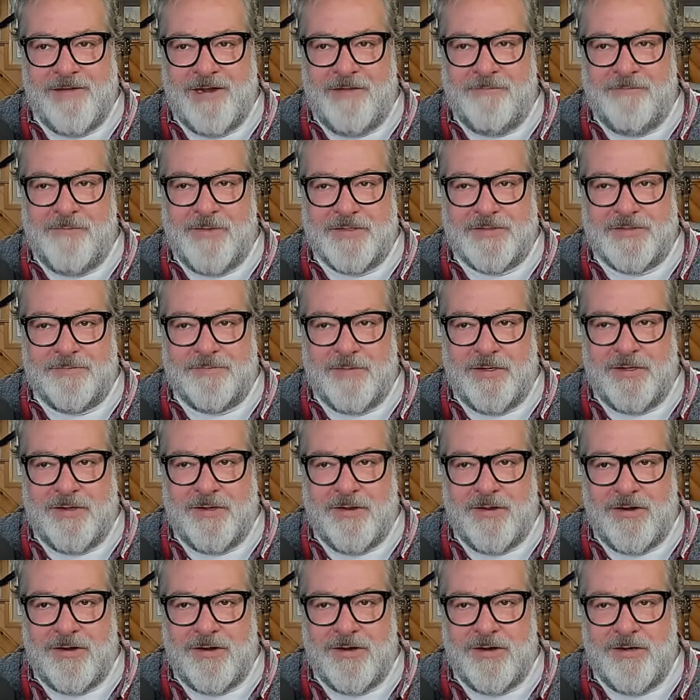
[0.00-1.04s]
miss my
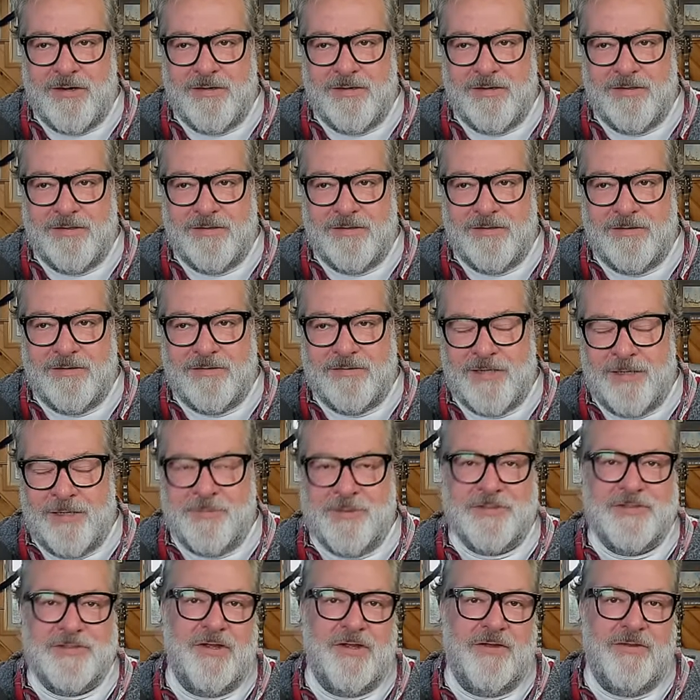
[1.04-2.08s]
daughter. I
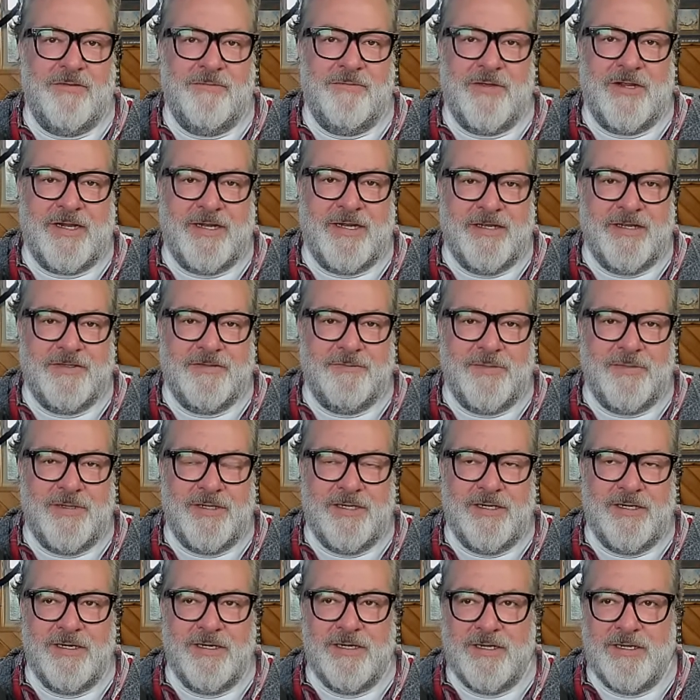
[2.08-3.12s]
miss all of my kids,
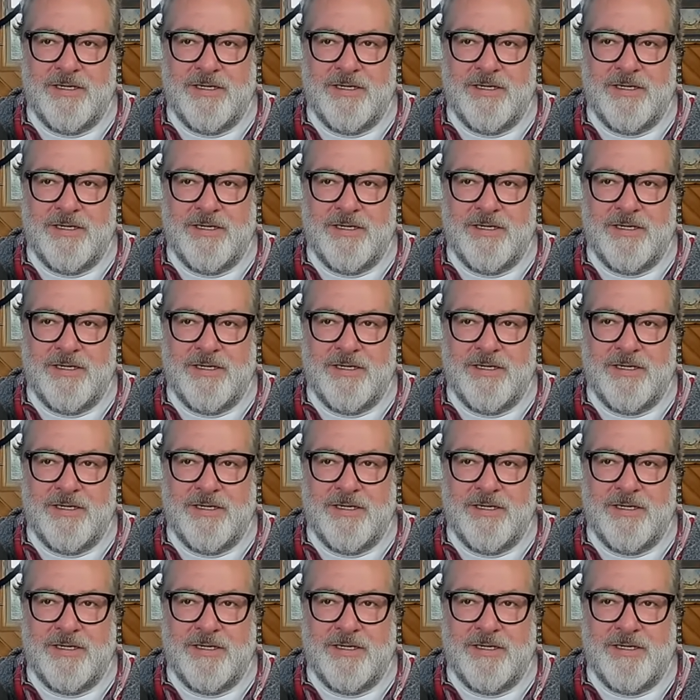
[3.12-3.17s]
but